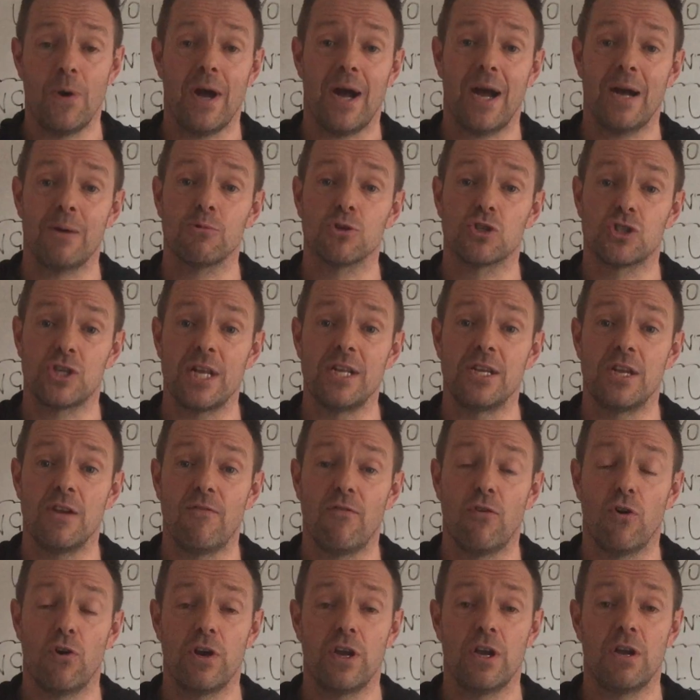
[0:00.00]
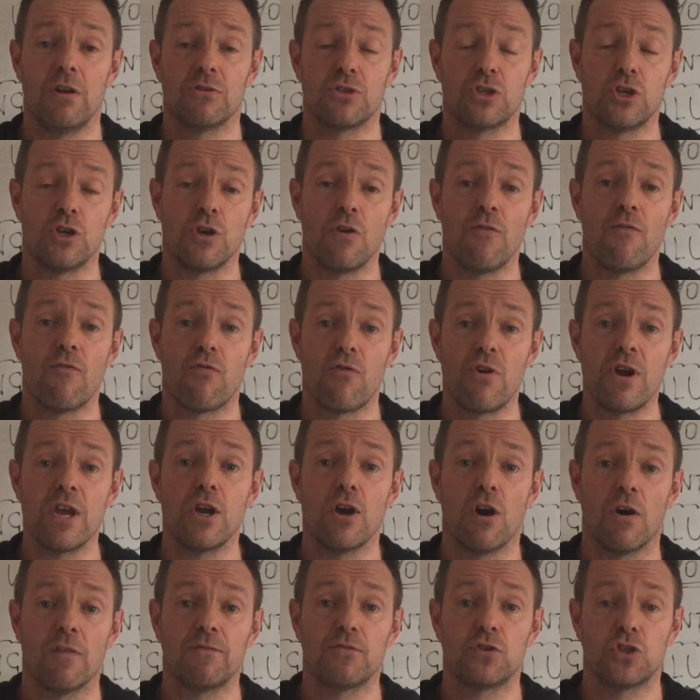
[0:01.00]
I will send it to you free
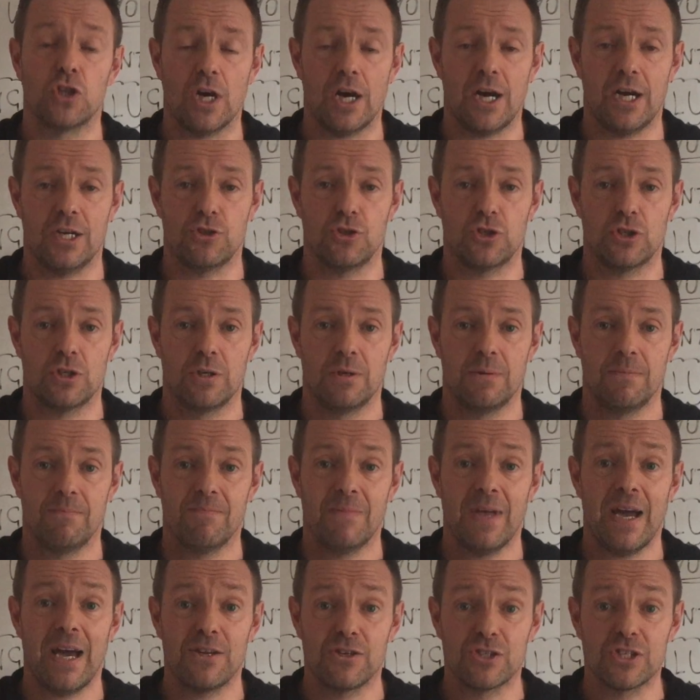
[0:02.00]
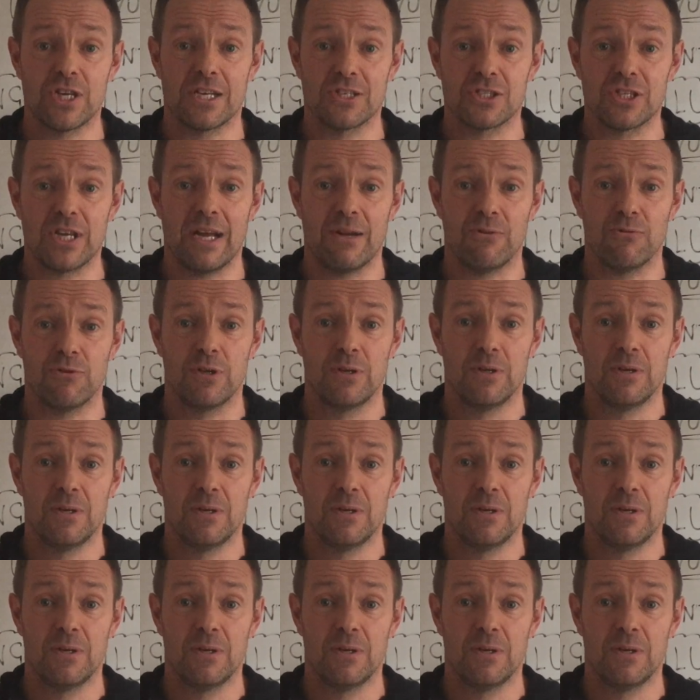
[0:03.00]
of charge. How does that sound?